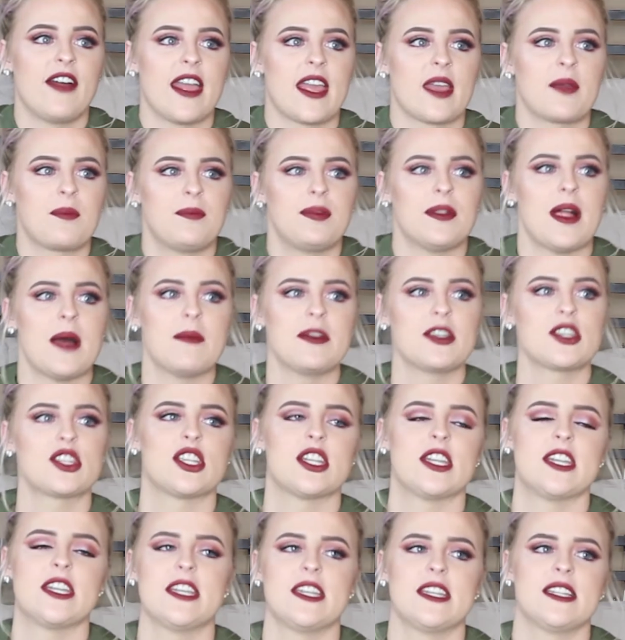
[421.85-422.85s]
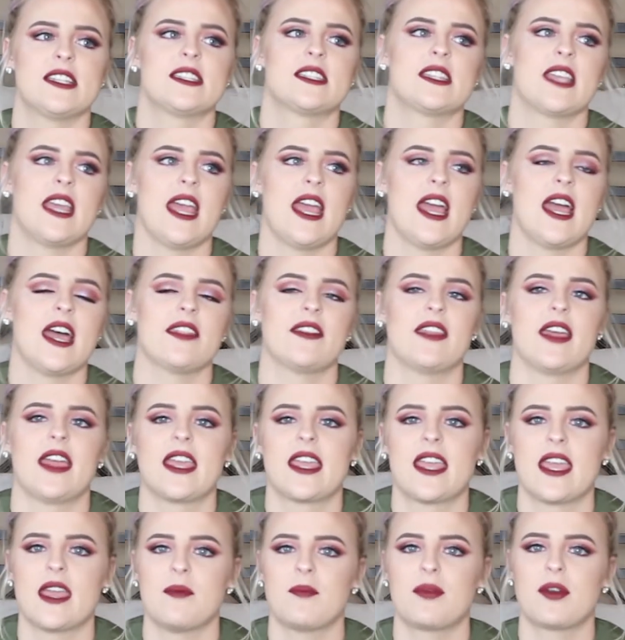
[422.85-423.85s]
like blemishes and
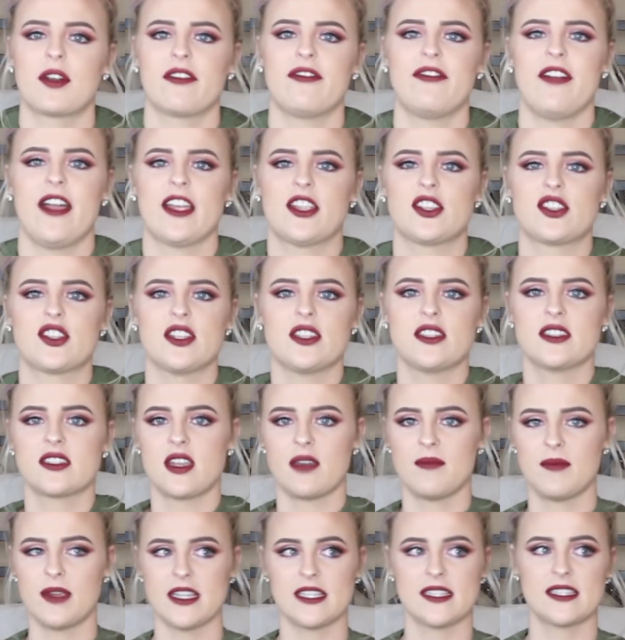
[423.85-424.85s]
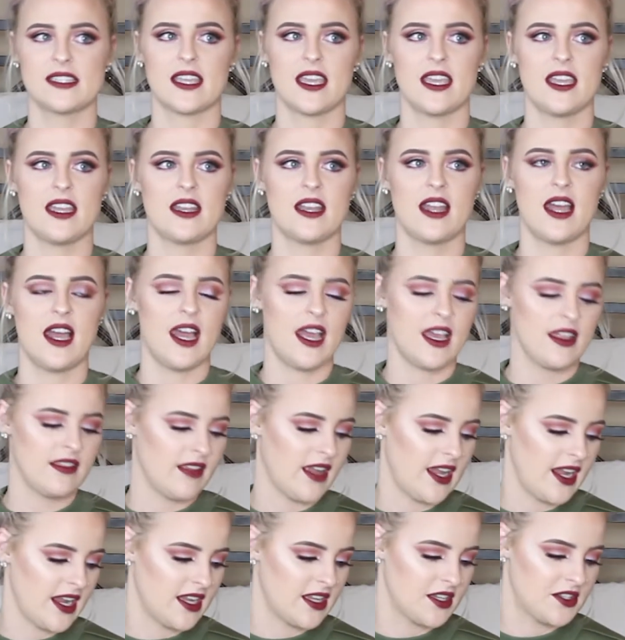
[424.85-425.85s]
like imperfections on my skin, I
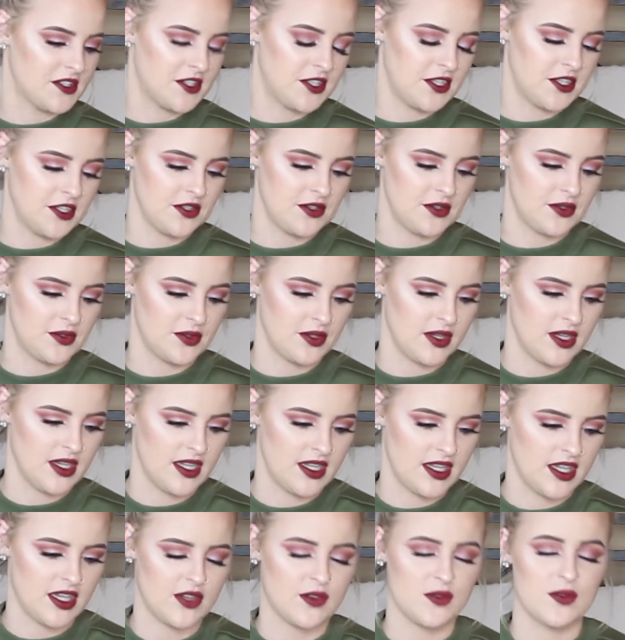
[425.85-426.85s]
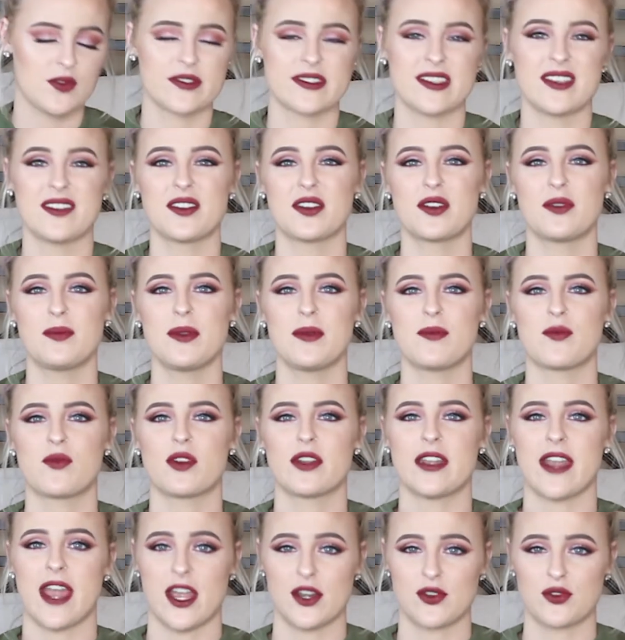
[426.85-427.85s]
like to use a little bit
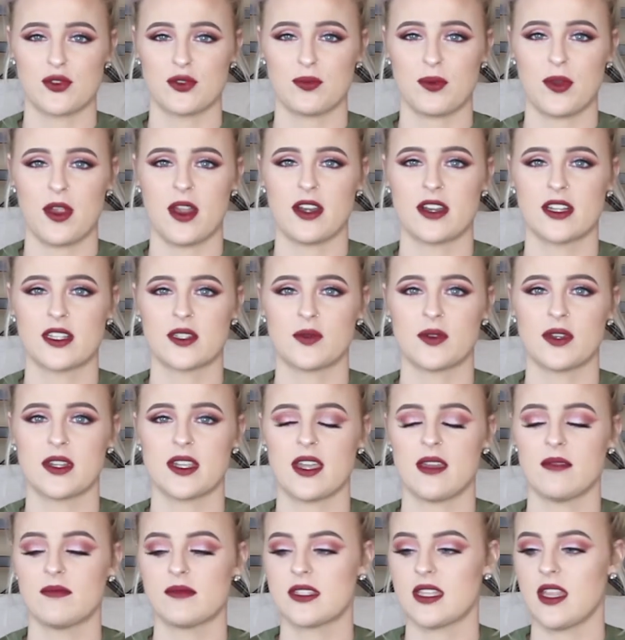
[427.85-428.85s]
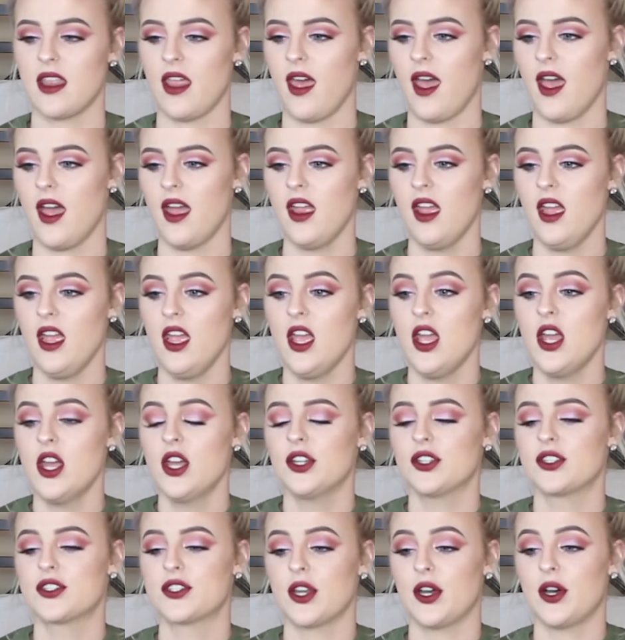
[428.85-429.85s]
more natural products when it comes to that.
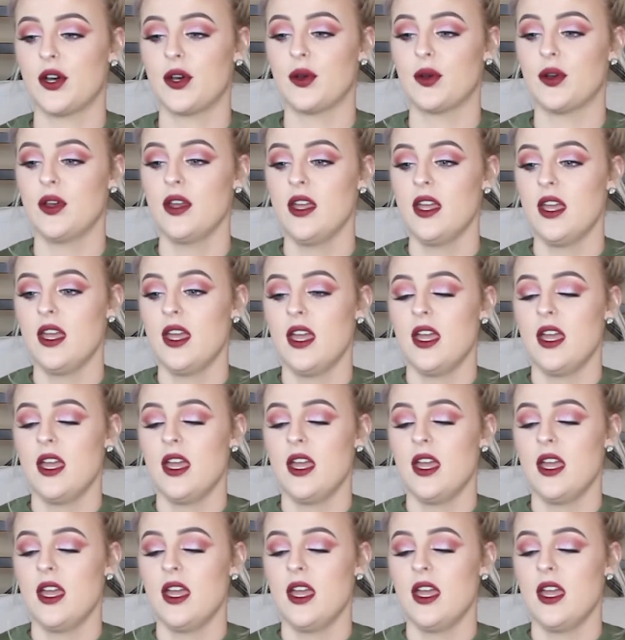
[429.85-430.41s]
So